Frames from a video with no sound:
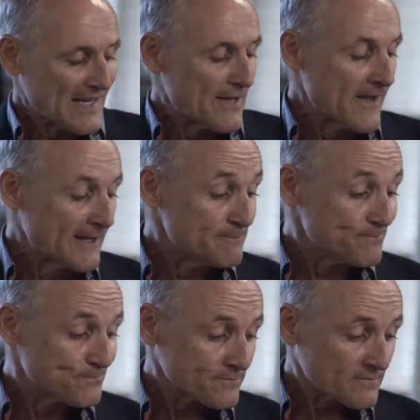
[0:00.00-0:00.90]
And
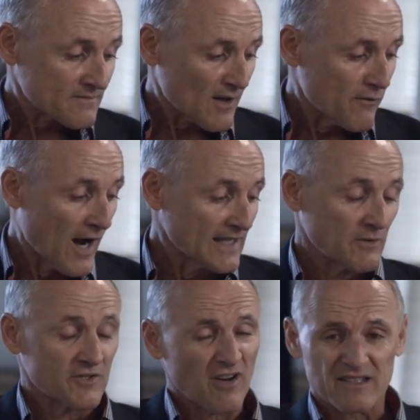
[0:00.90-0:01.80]
then finally,
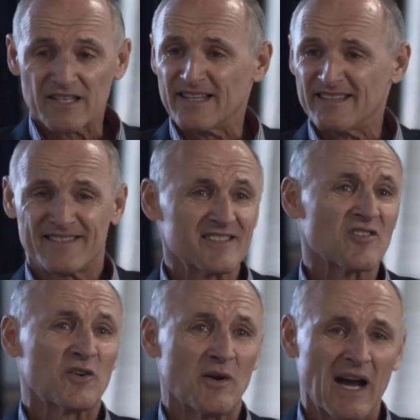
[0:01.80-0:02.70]
when John said, is this
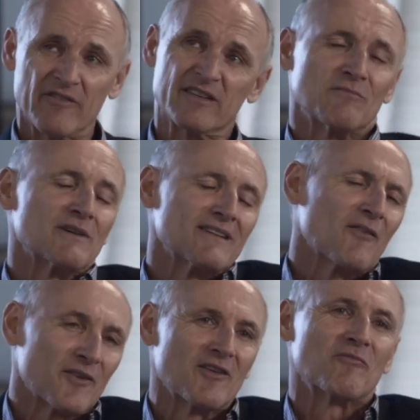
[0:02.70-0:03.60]
all you have? They said, well,
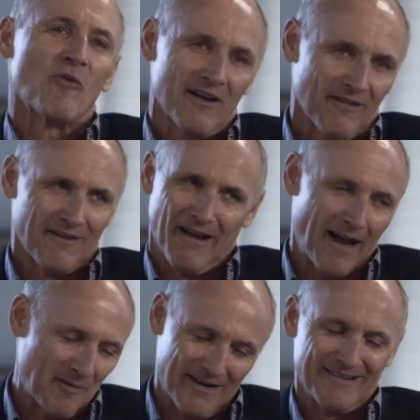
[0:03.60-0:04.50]
no, there's this one other
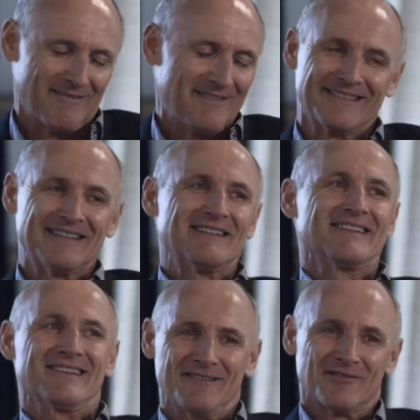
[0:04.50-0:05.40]
guy, but I don't, mean,
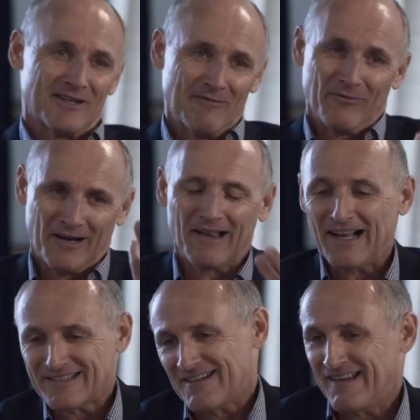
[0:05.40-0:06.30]
you know, you're looking for a
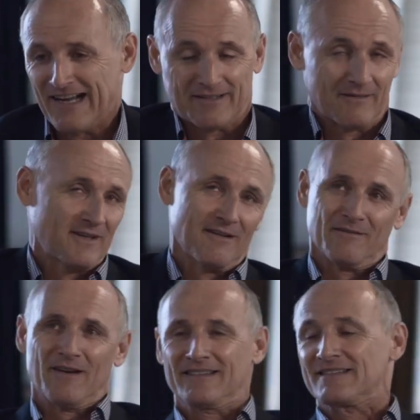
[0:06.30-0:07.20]
classical actor, we
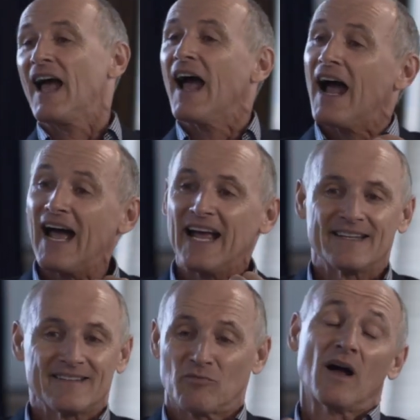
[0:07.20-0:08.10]
don't want to.
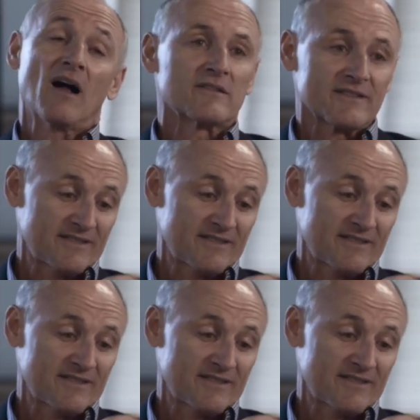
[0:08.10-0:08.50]
And he said, well,